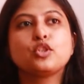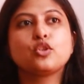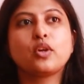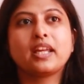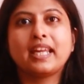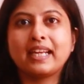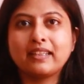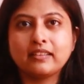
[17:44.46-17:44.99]
So I
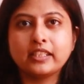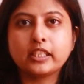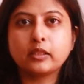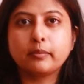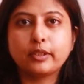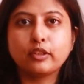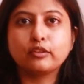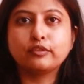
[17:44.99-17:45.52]
get a little
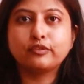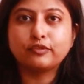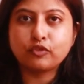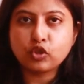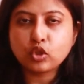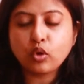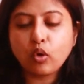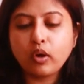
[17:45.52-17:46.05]
bit of
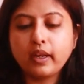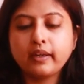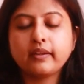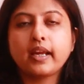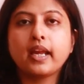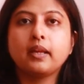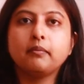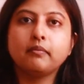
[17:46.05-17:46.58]
scrolling
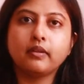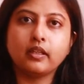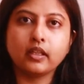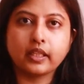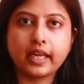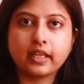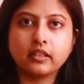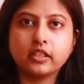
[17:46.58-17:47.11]
time, I
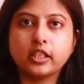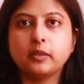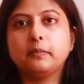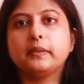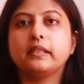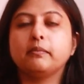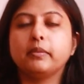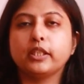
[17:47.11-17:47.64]
get a little
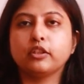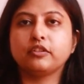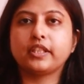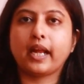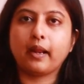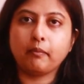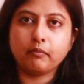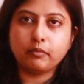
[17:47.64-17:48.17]
bit of
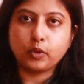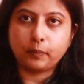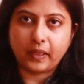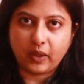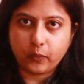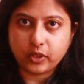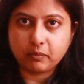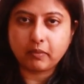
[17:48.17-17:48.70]
time to
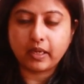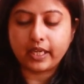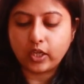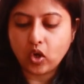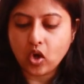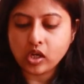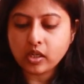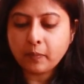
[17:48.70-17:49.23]
play with my
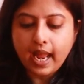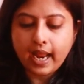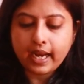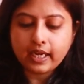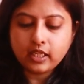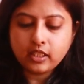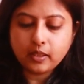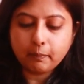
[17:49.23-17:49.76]
dog.
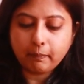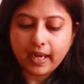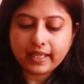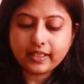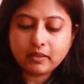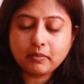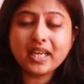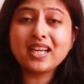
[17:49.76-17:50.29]
And by
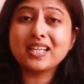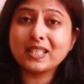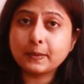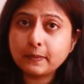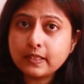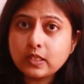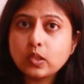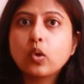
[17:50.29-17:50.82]
then my
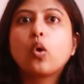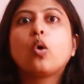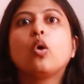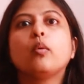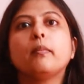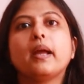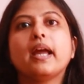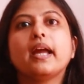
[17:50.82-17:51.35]
husband's
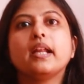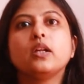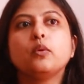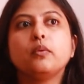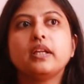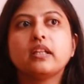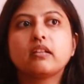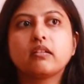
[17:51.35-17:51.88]
home and
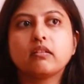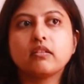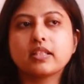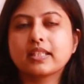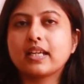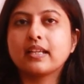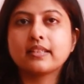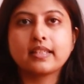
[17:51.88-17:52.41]
we're
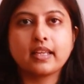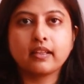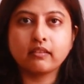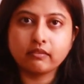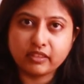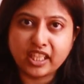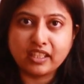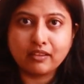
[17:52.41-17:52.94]
discussing
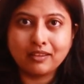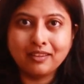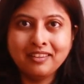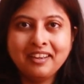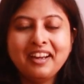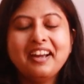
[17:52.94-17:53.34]
dinner.